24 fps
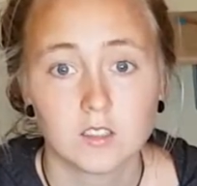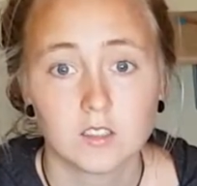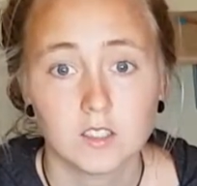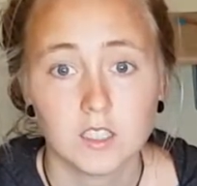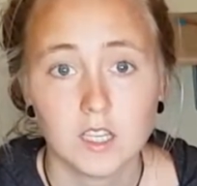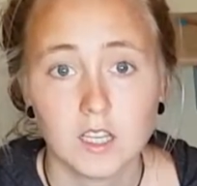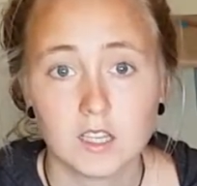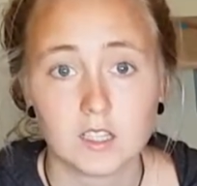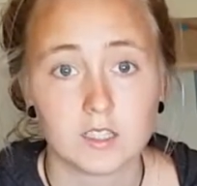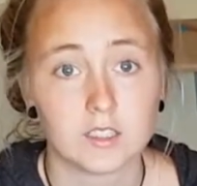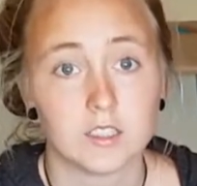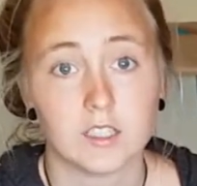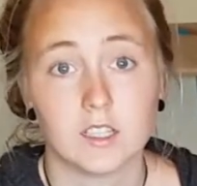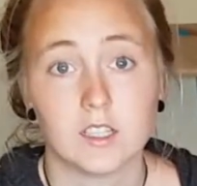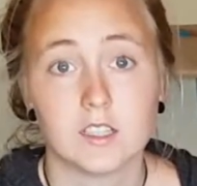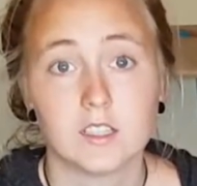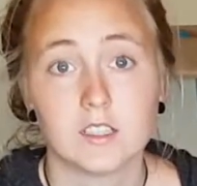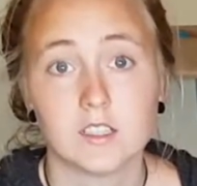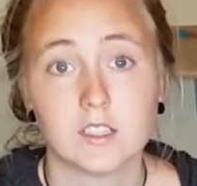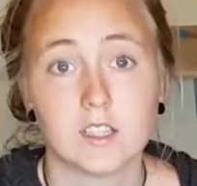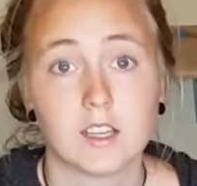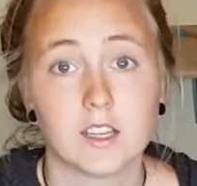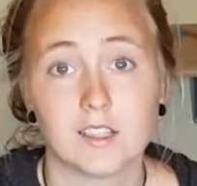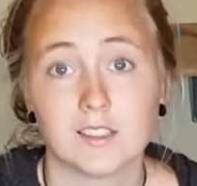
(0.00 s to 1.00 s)
yeah,
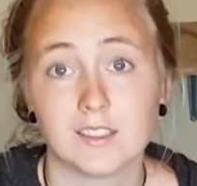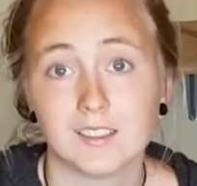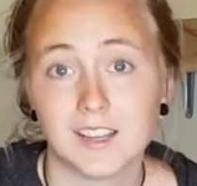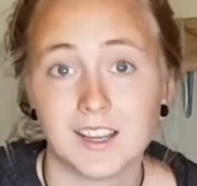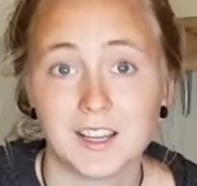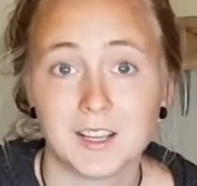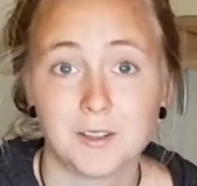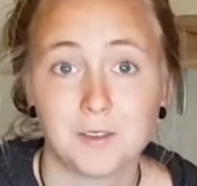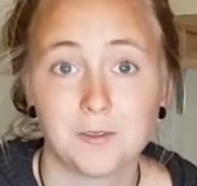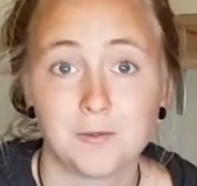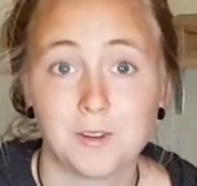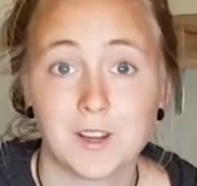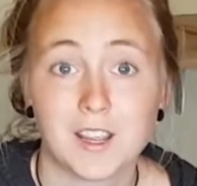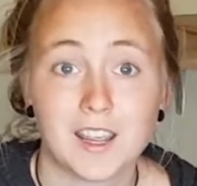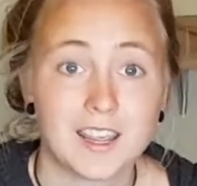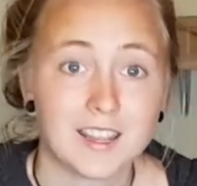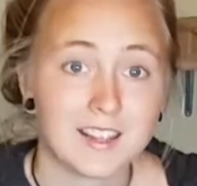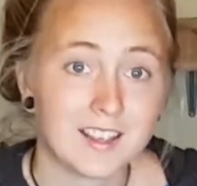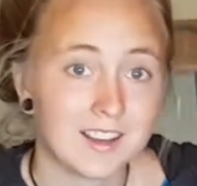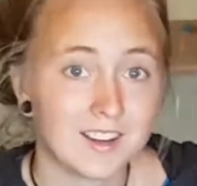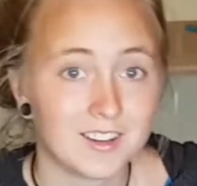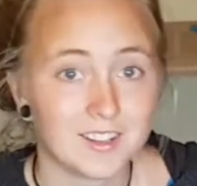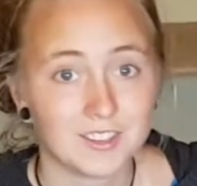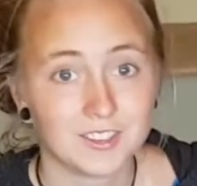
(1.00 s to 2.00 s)
then at night we hang
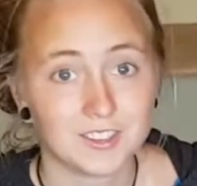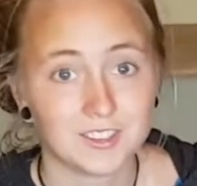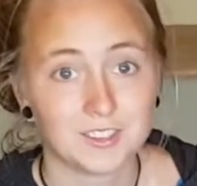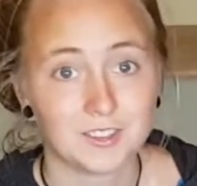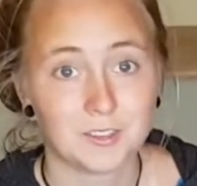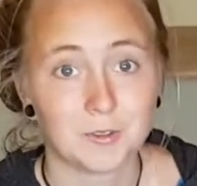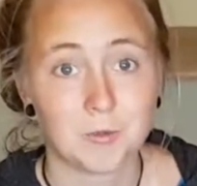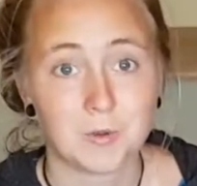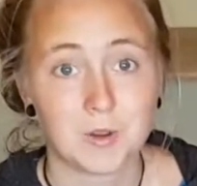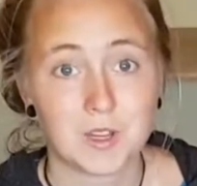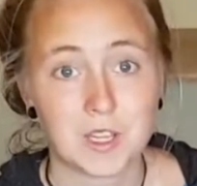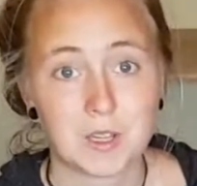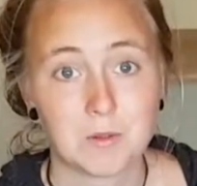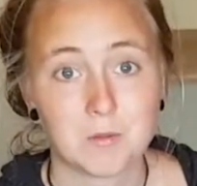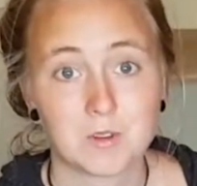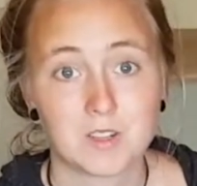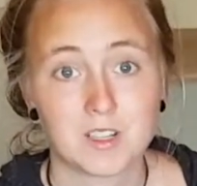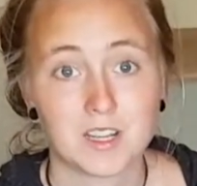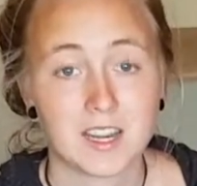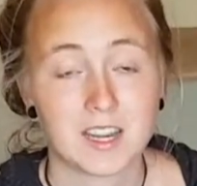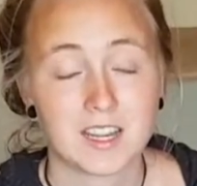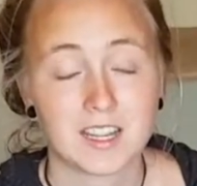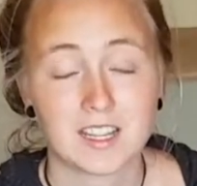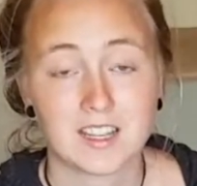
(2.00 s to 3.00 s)
out. We were
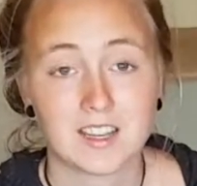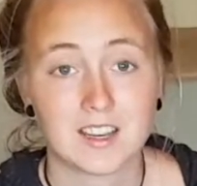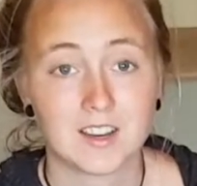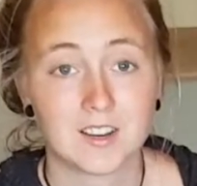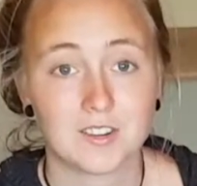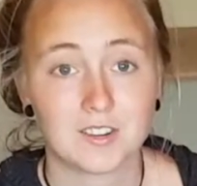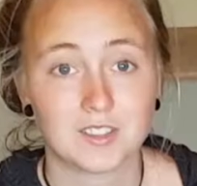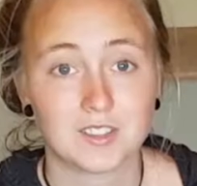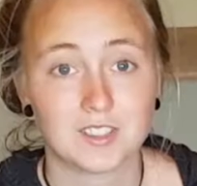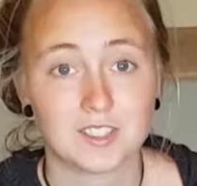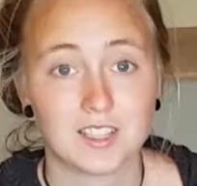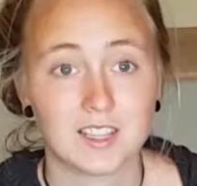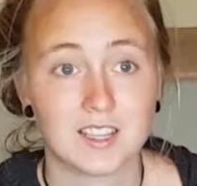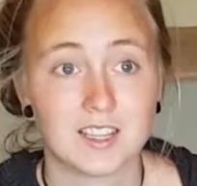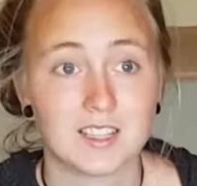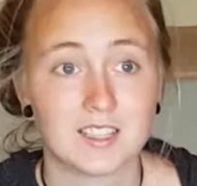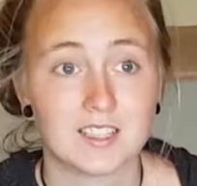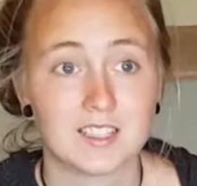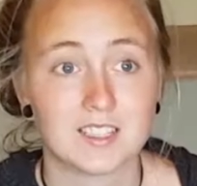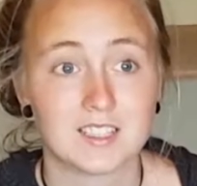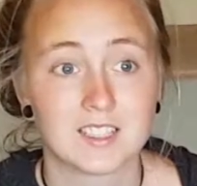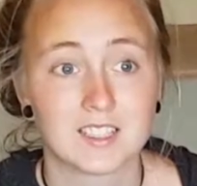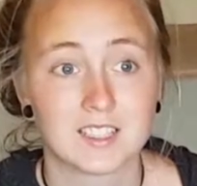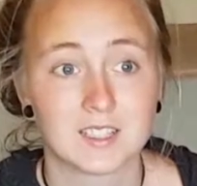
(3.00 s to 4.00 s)
hanging out
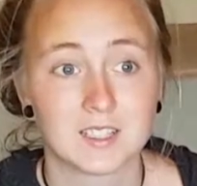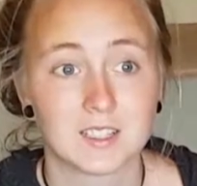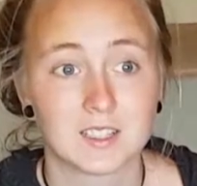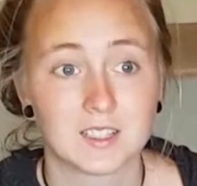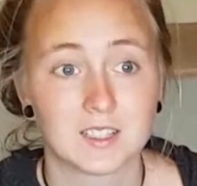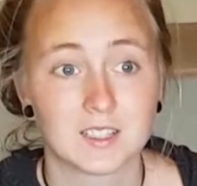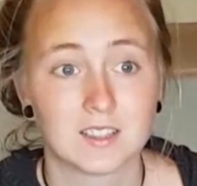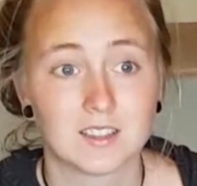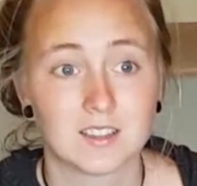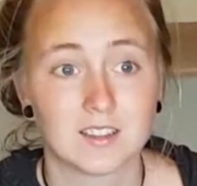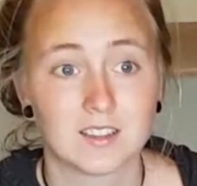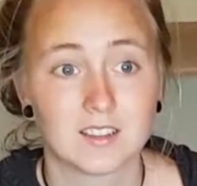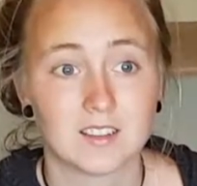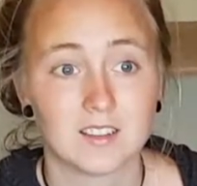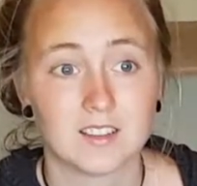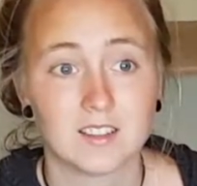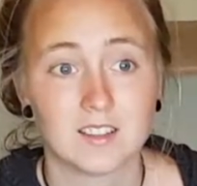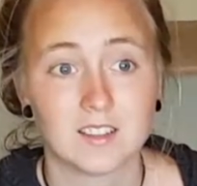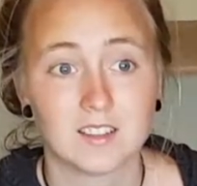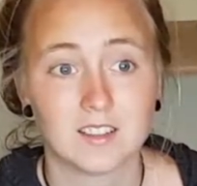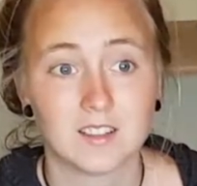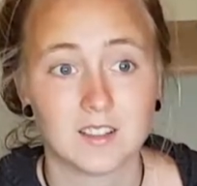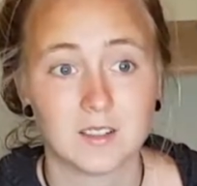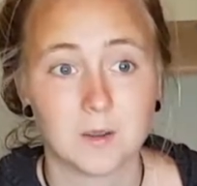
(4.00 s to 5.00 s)
at
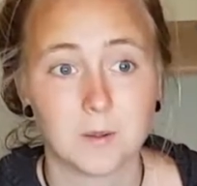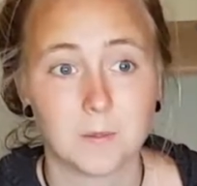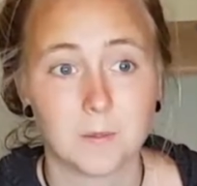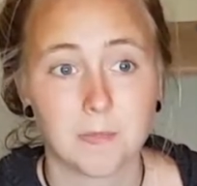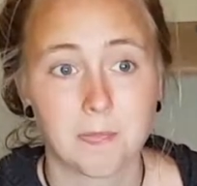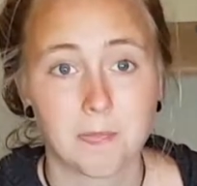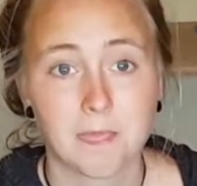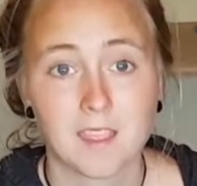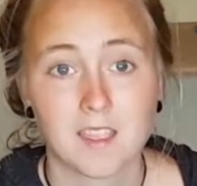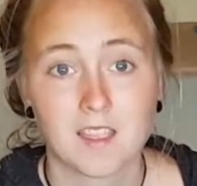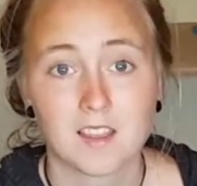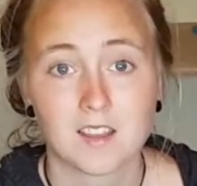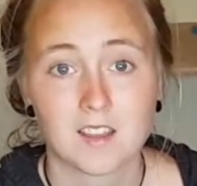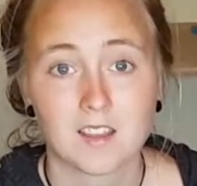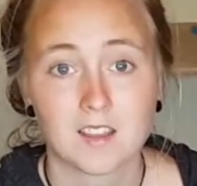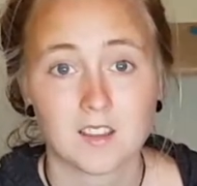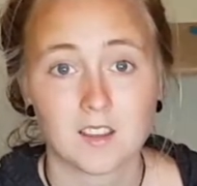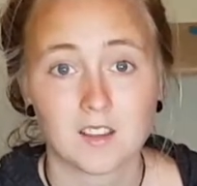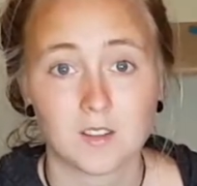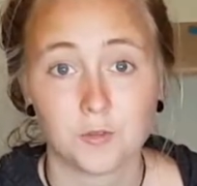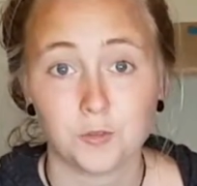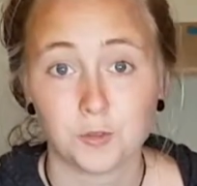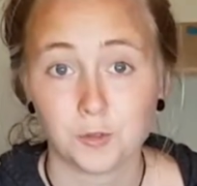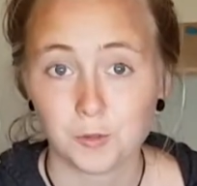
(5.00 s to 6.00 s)
the
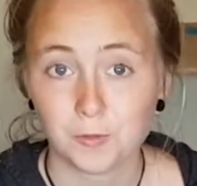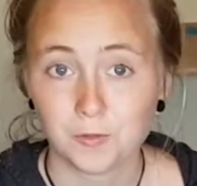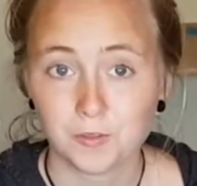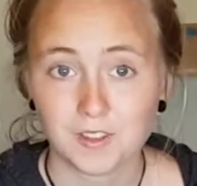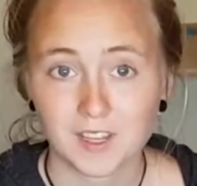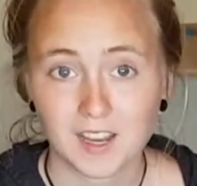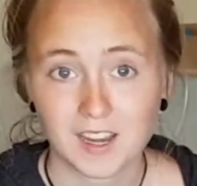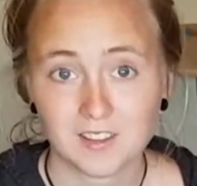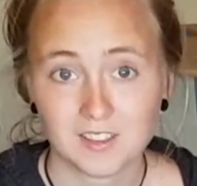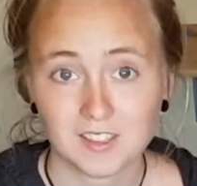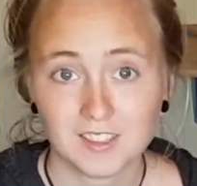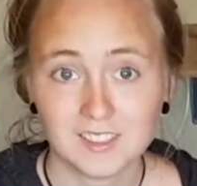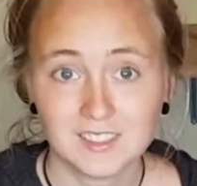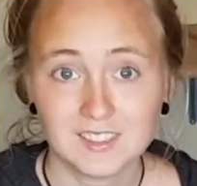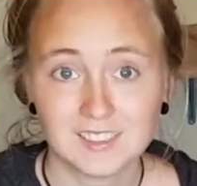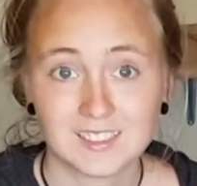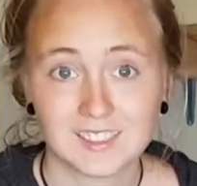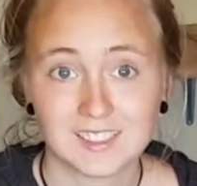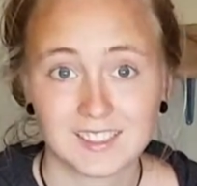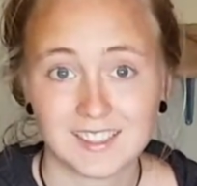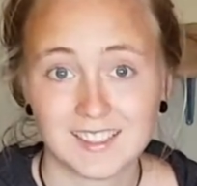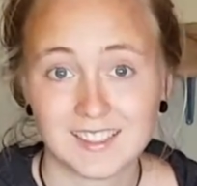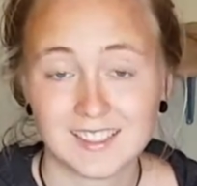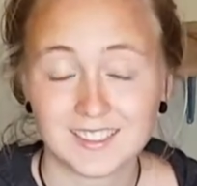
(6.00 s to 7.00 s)
roof terrace
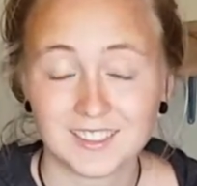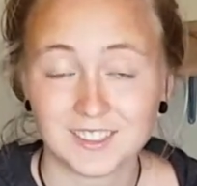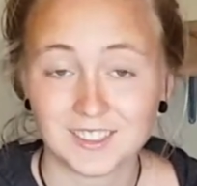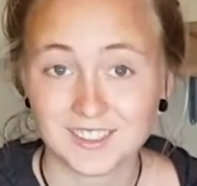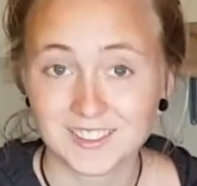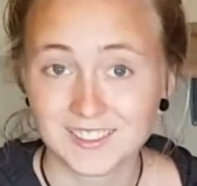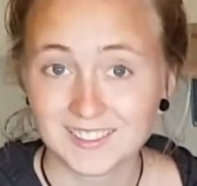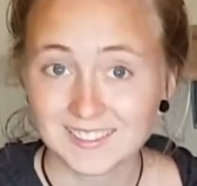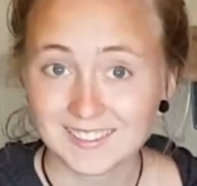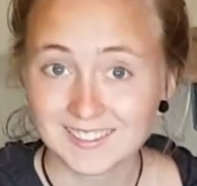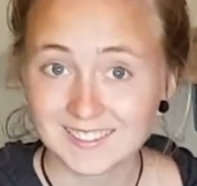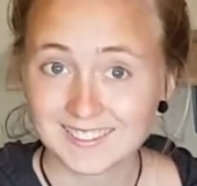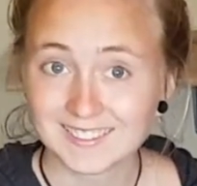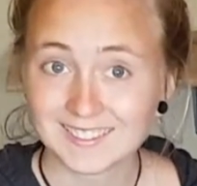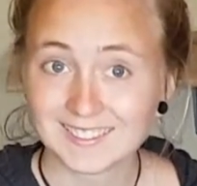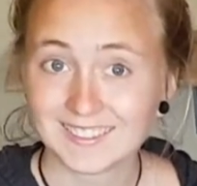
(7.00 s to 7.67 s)
in the hostel.